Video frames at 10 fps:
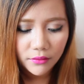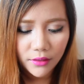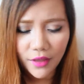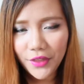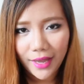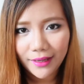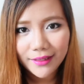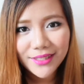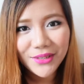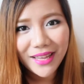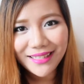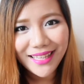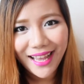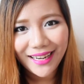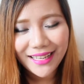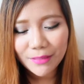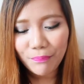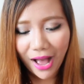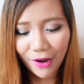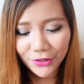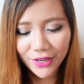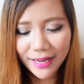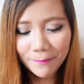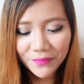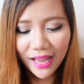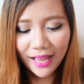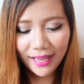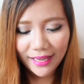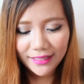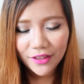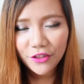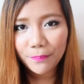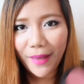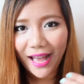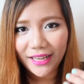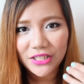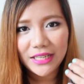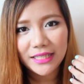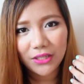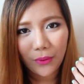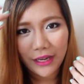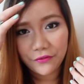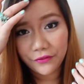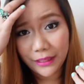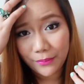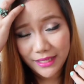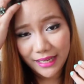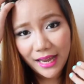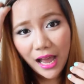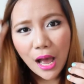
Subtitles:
Nothing. So that's it. It's powdery and the packaging is quite flimsy,